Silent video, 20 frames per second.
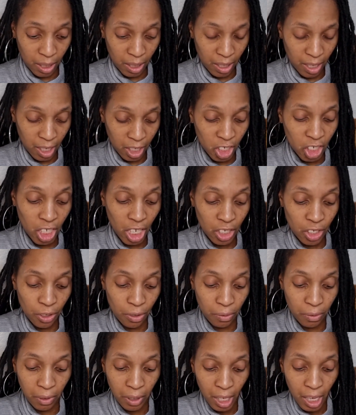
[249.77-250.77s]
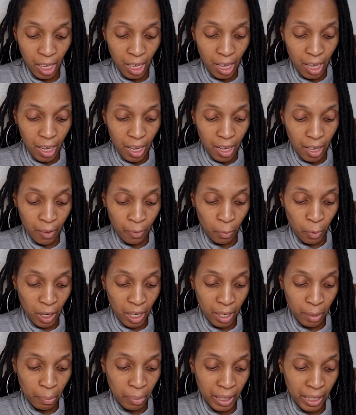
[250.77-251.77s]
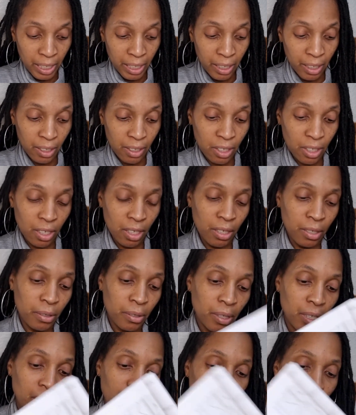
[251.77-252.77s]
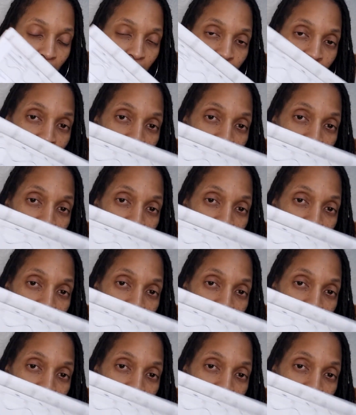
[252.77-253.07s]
schedule of what I'm planning. So on